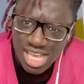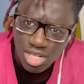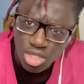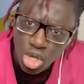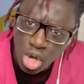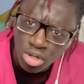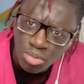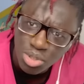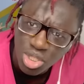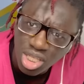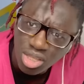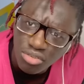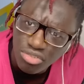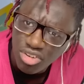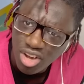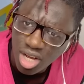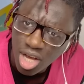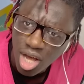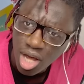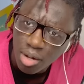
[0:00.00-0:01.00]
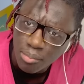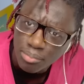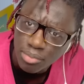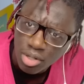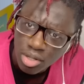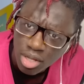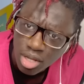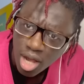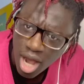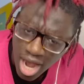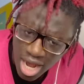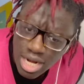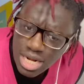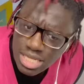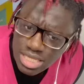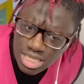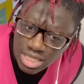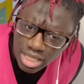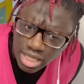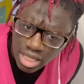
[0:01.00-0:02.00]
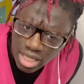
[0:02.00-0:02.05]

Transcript: told him, shut the fuck up. Honestly,